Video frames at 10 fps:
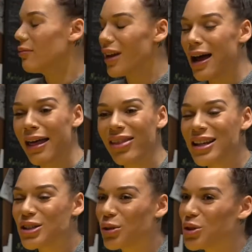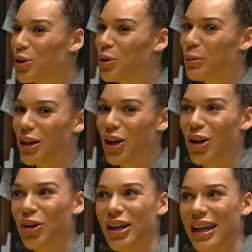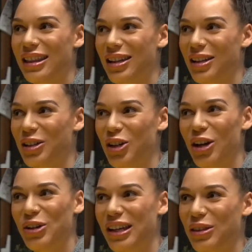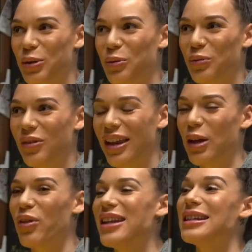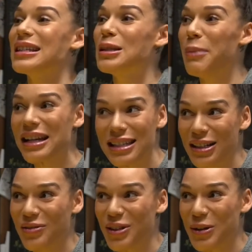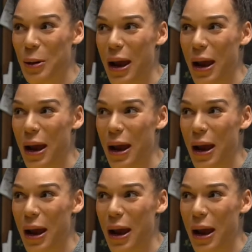Like, I think so too, but nobody, y'all don't get the that's expected of you.